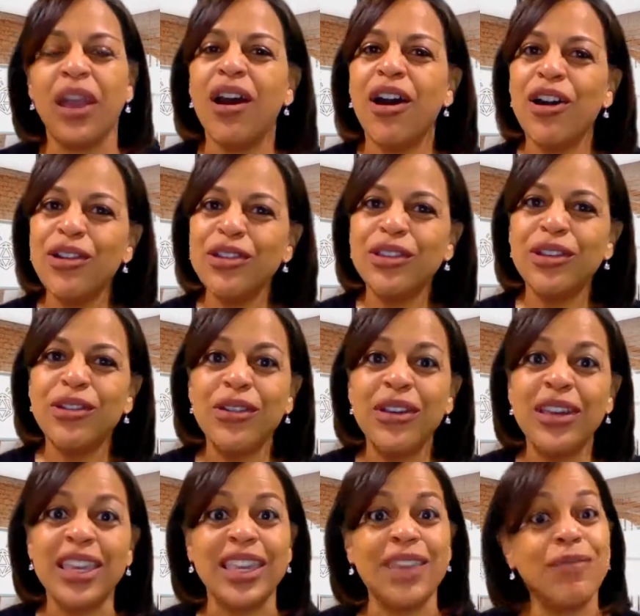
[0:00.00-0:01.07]
Also,
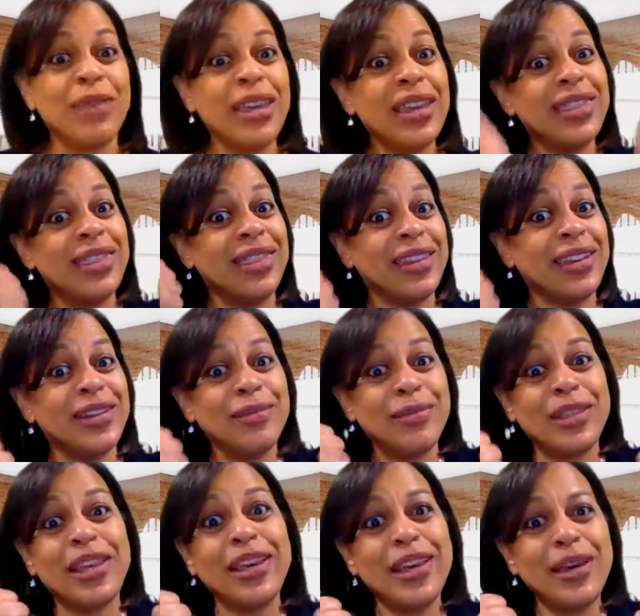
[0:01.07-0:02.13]
give me a thumbs
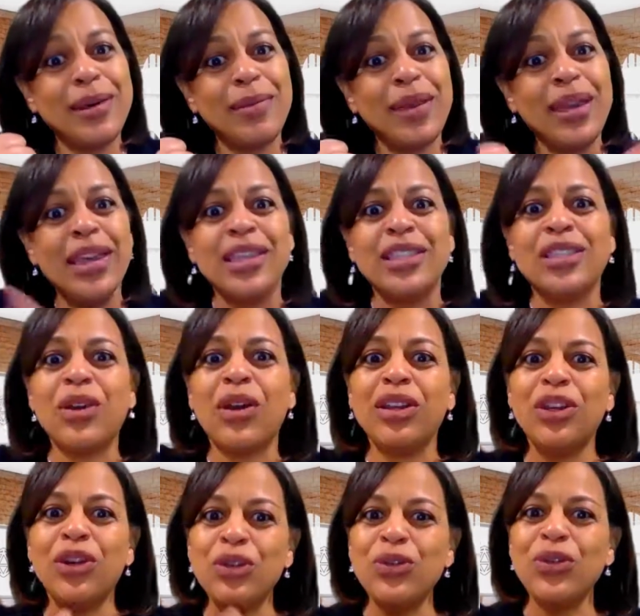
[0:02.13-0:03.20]
up so I
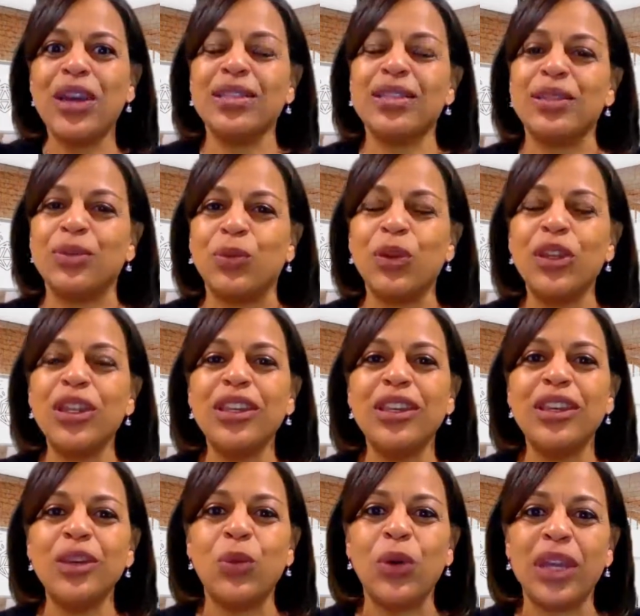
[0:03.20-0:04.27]
know you got some really
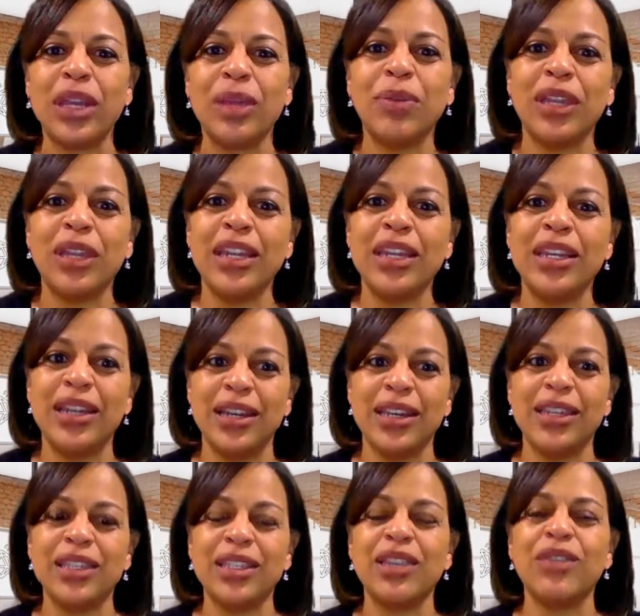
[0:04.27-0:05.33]
good wedding planning
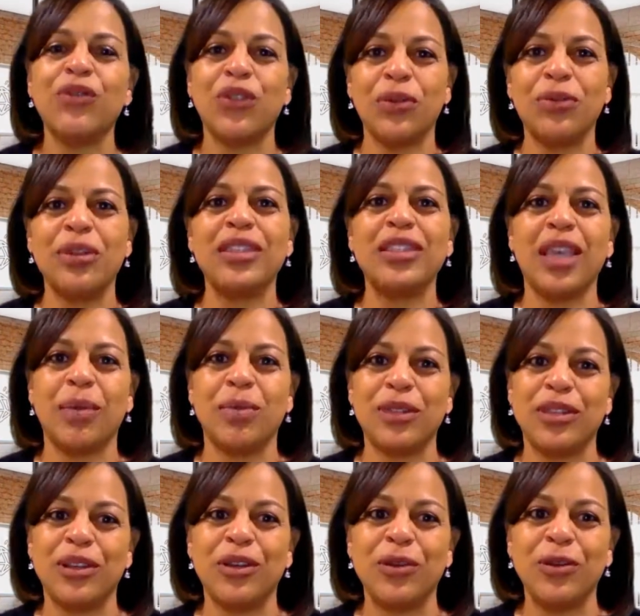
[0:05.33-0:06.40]
nuggets from this
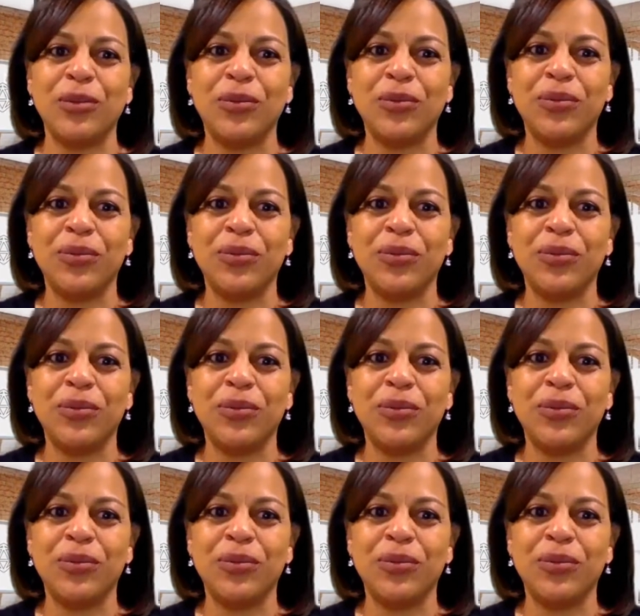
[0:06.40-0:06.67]
episode.